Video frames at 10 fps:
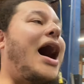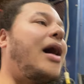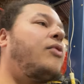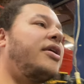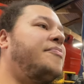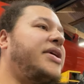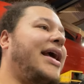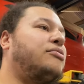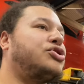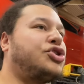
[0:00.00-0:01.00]
I wanna be
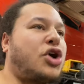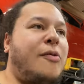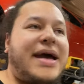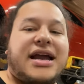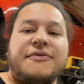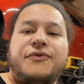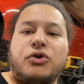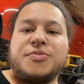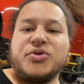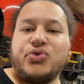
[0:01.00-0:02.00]
able to go back and
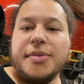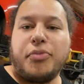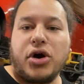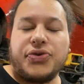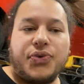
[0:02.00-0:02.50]
forth between part